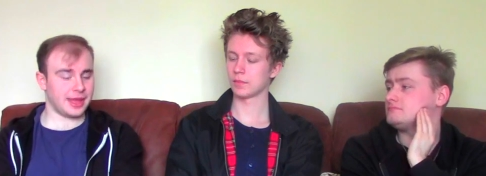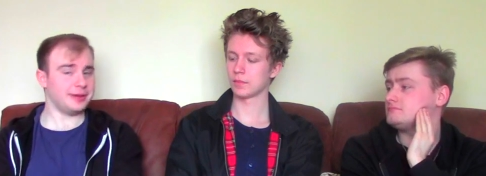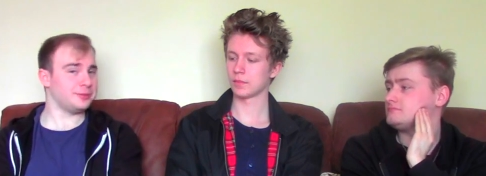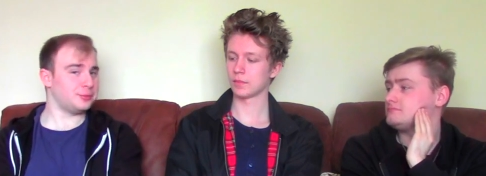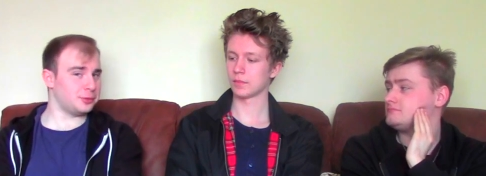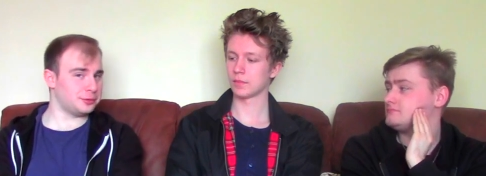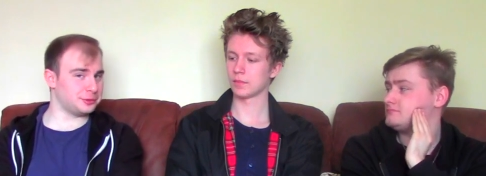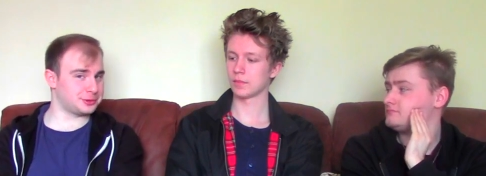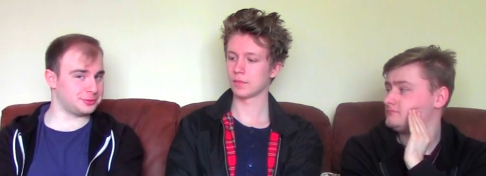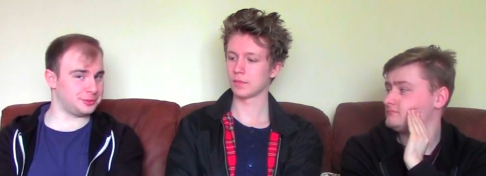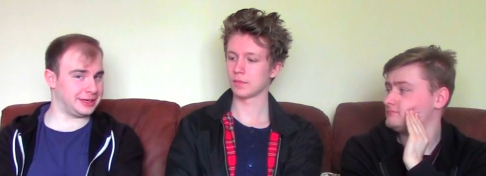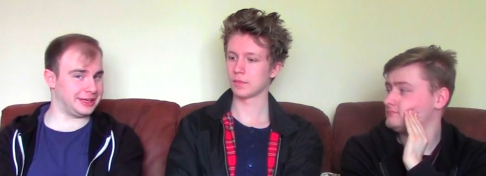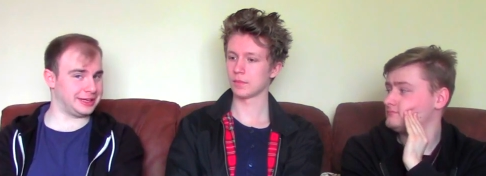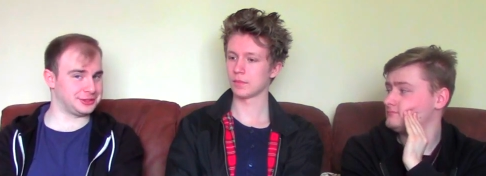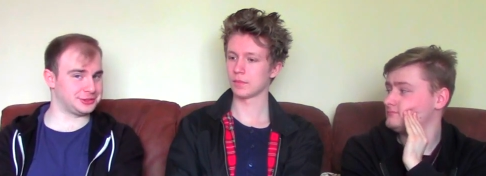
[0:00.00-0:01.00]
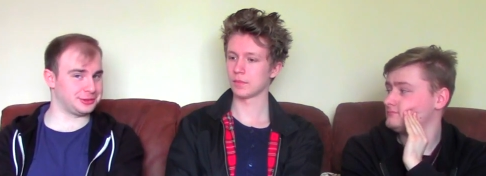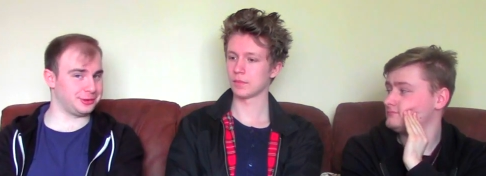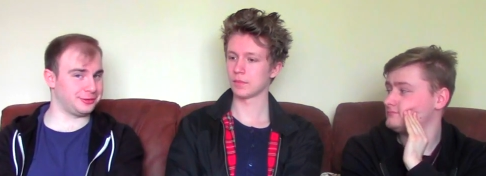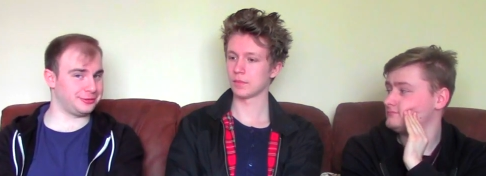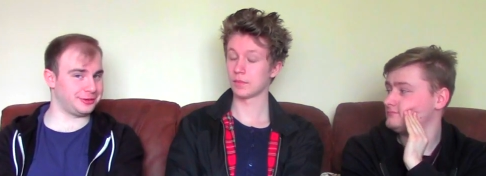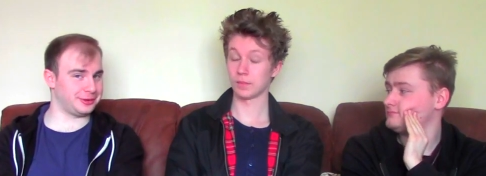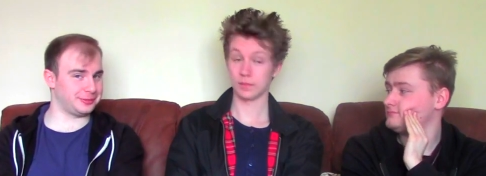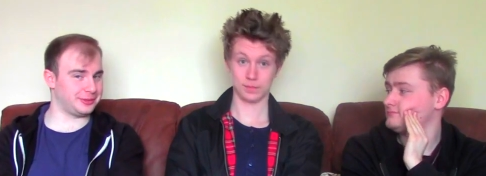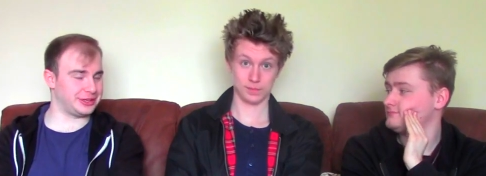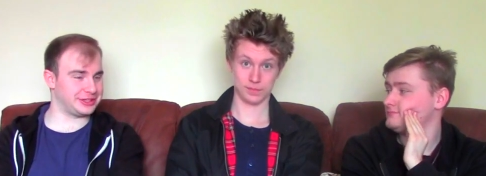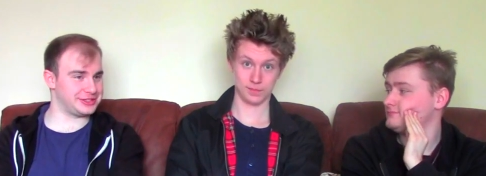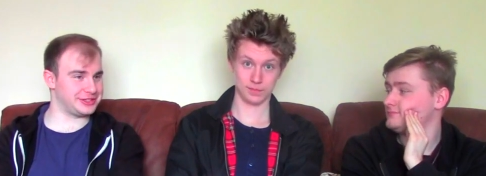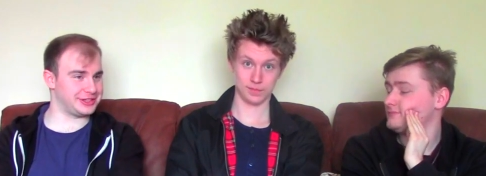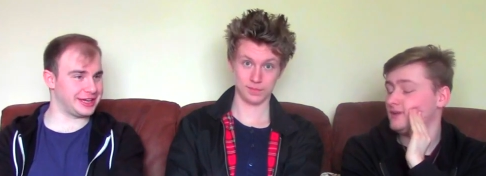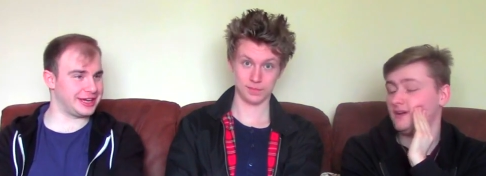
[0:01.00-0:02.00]
Speaker 1: an award-winning short film,
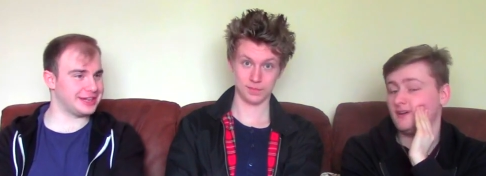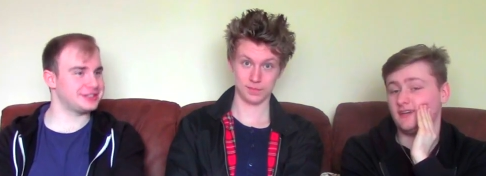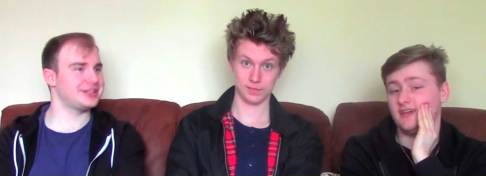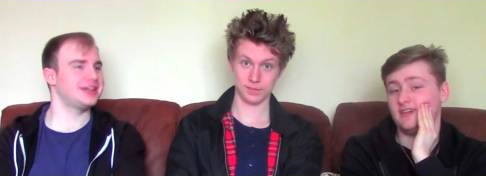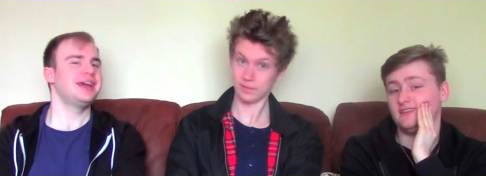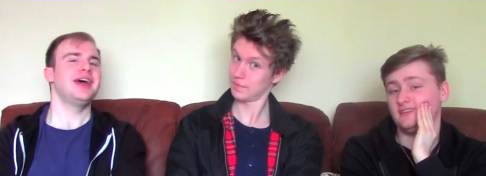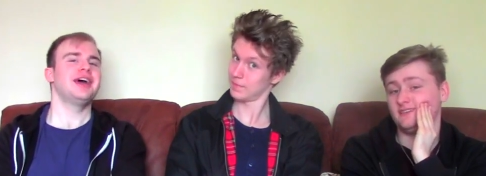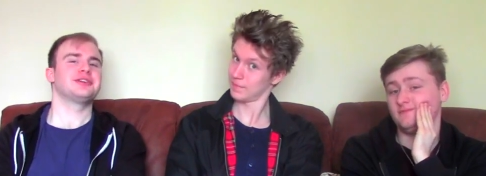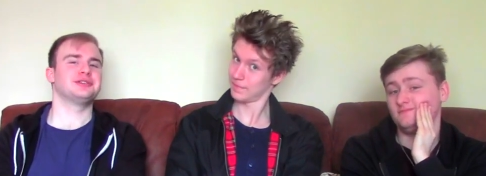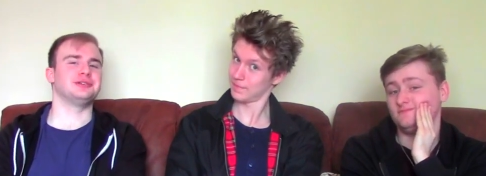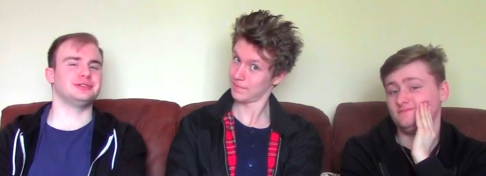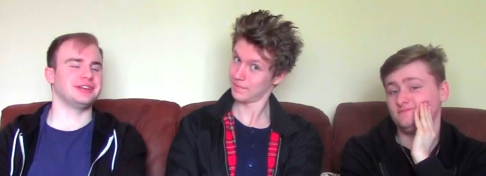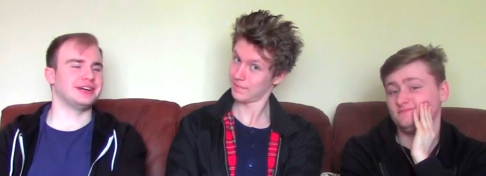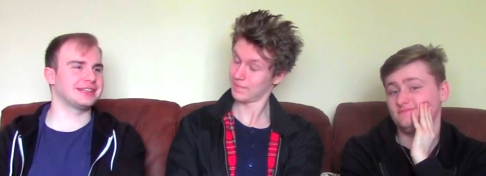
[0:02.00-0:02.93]
might I add, Arcadian. called